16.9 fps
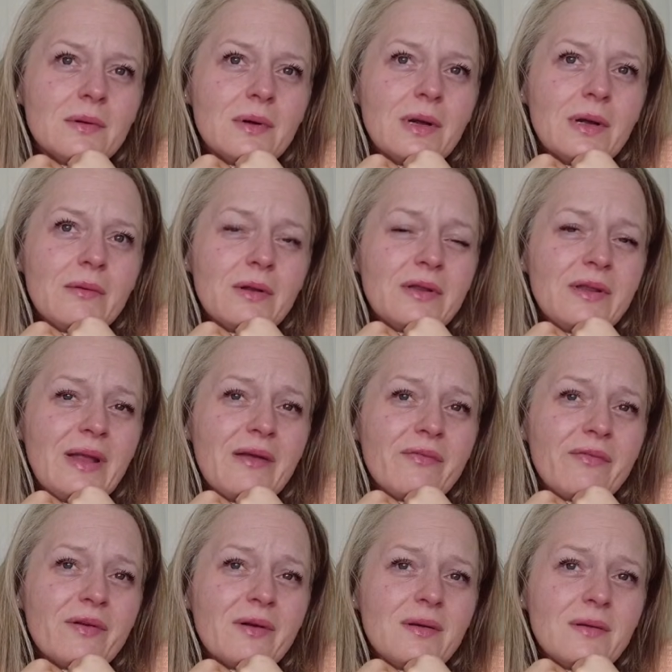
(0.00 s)
I'll
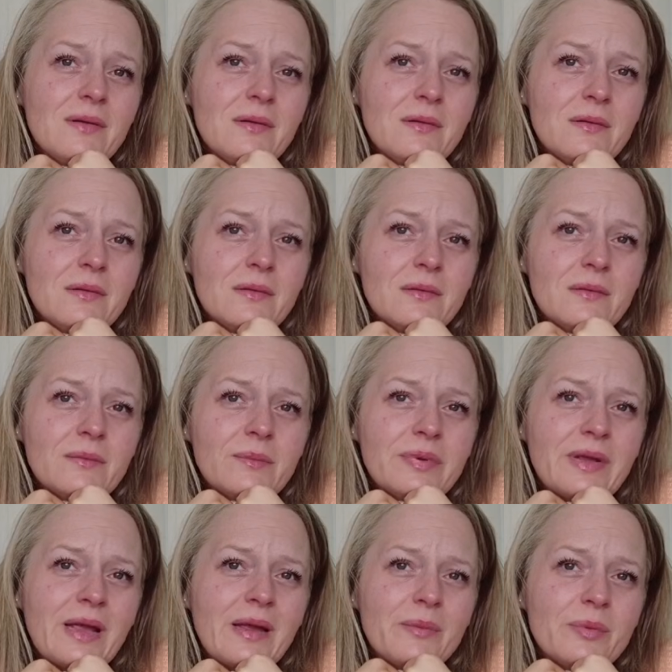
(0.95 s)
never
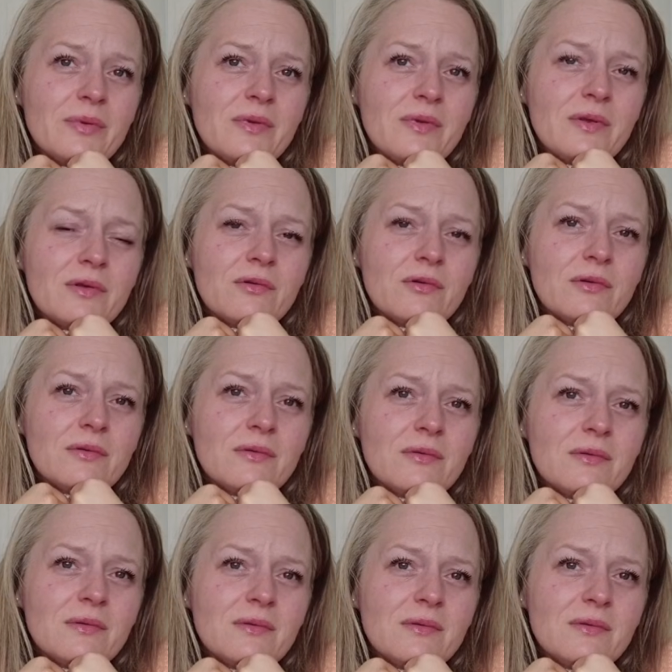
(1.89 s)
be able to
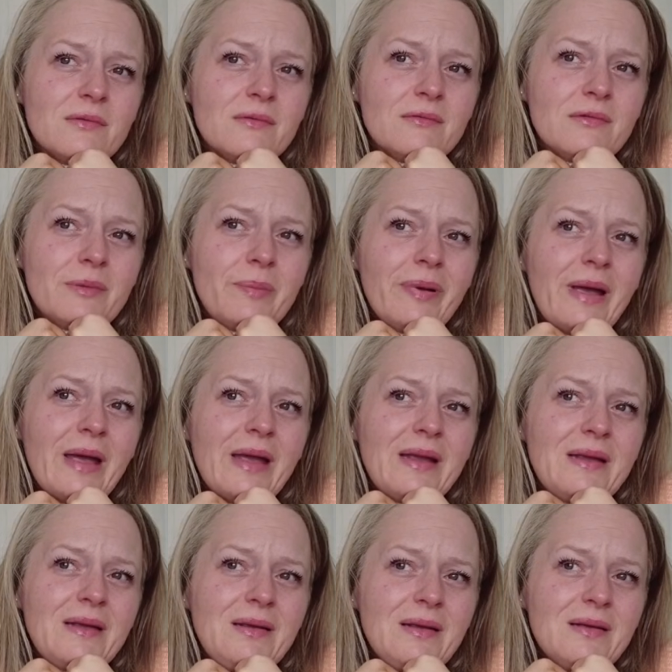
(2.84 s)

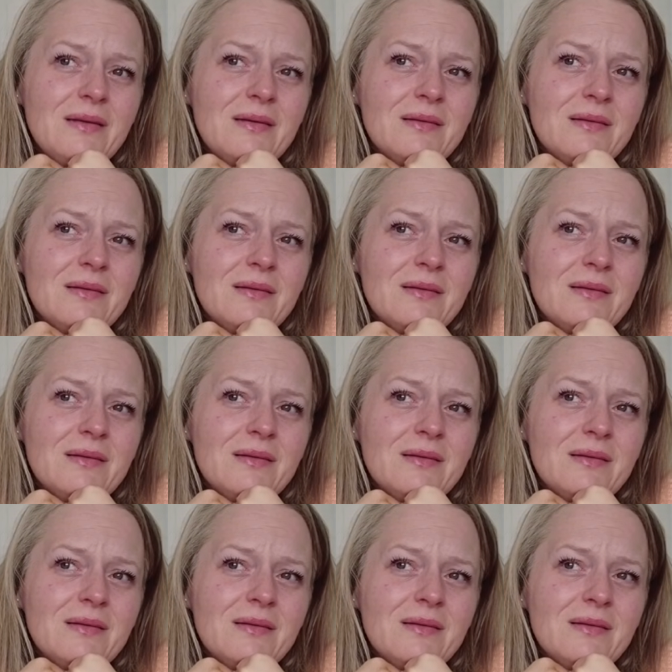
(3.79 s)
repay